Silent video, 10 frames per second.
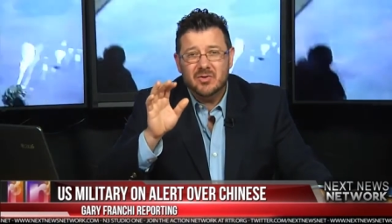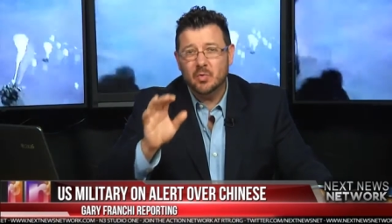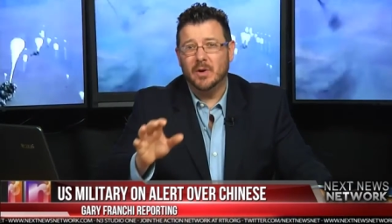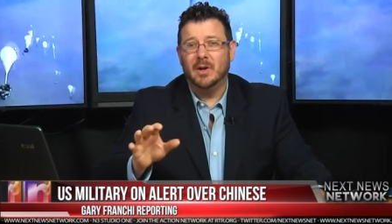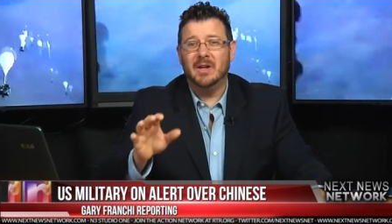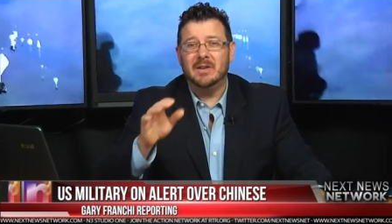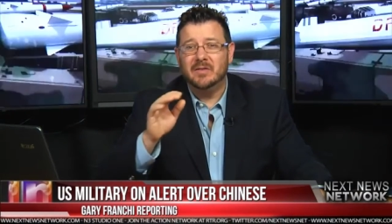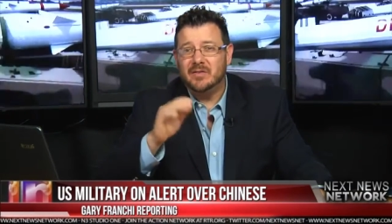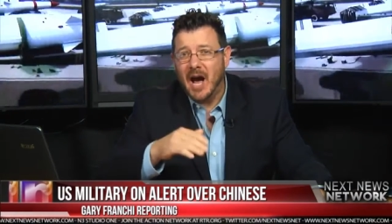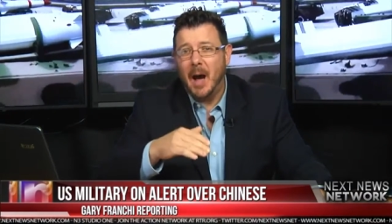drill
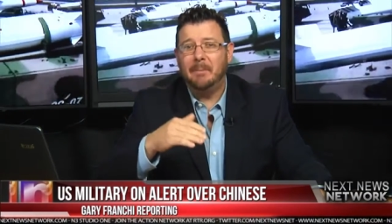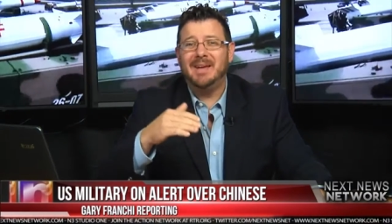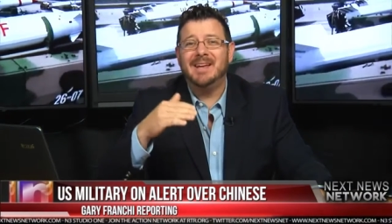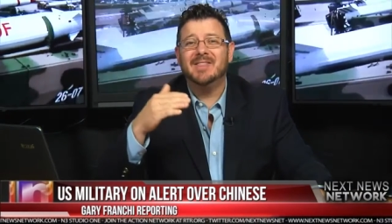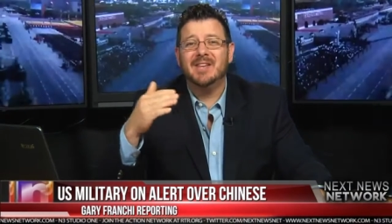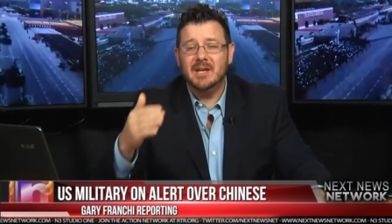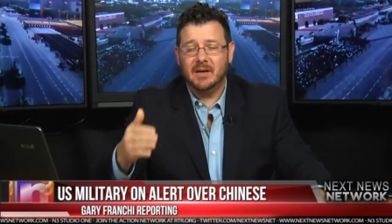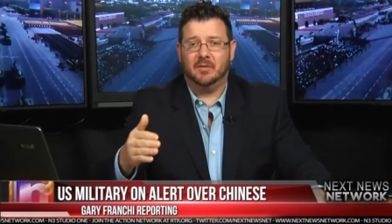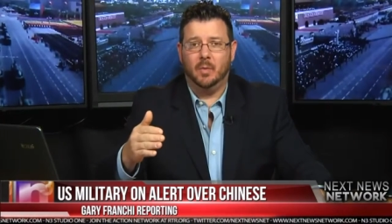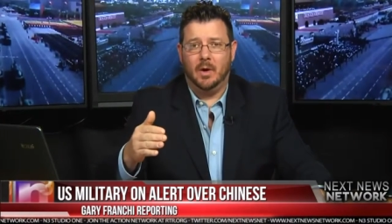is topping the
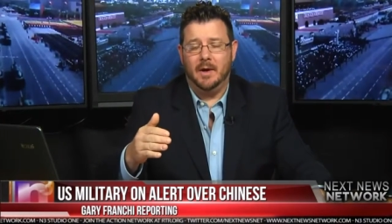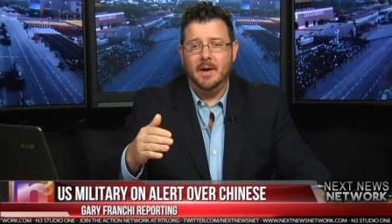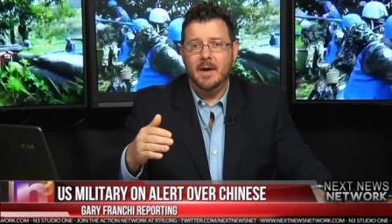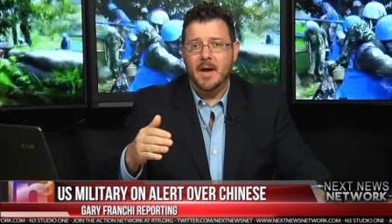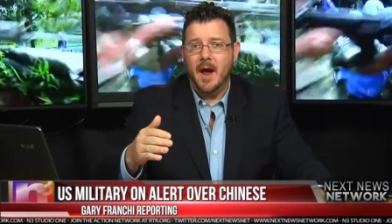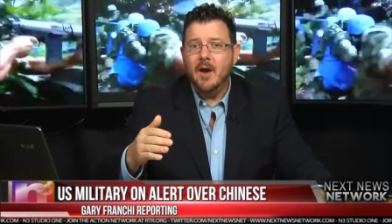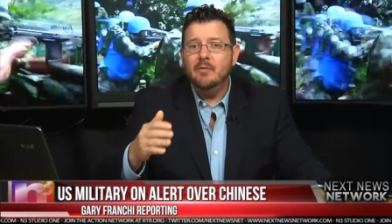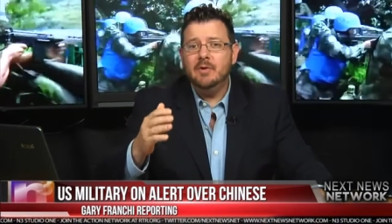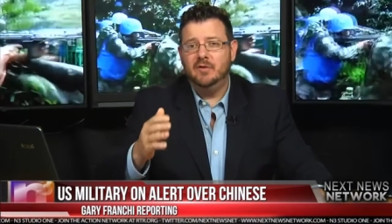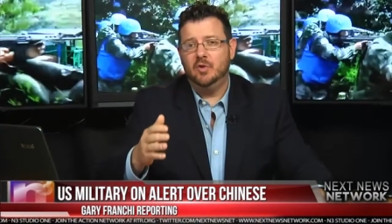next one.
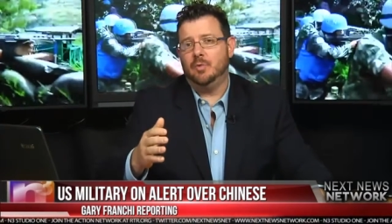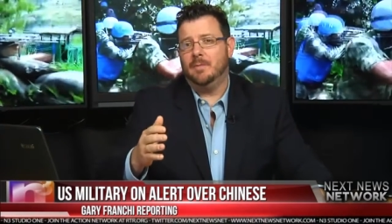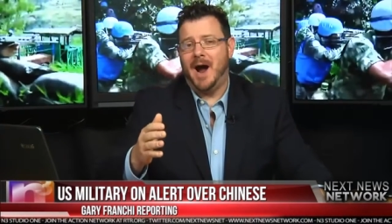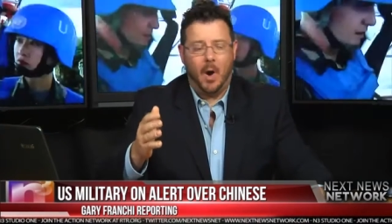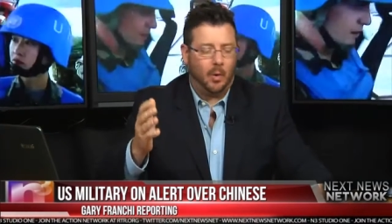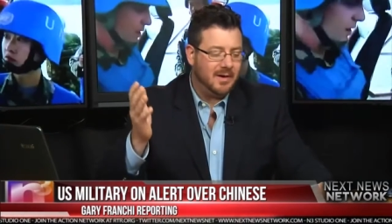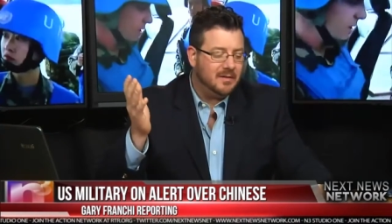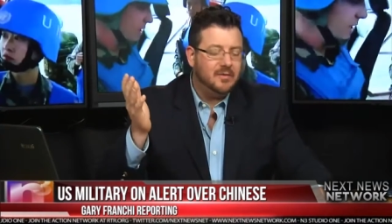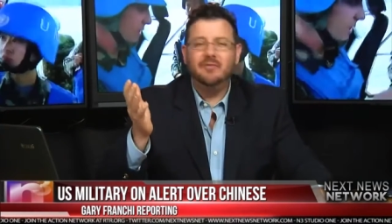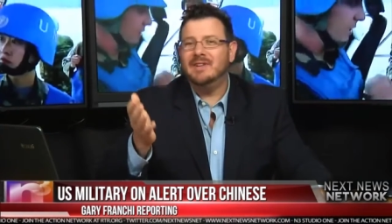Every superpower
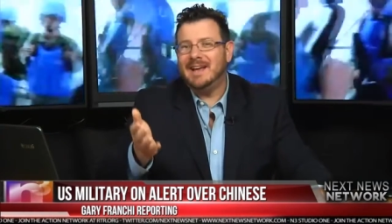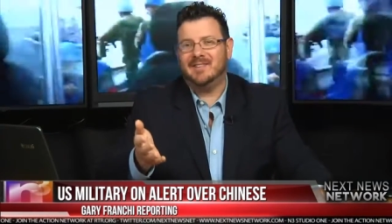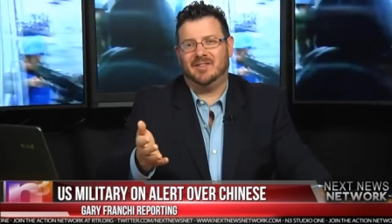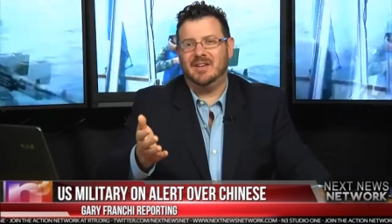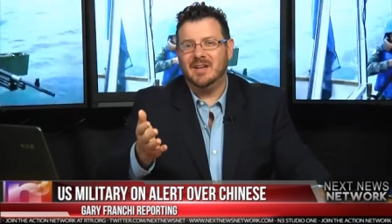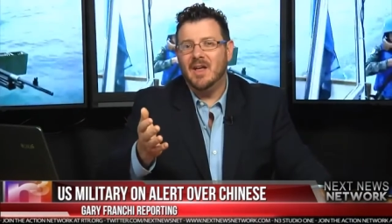is flexing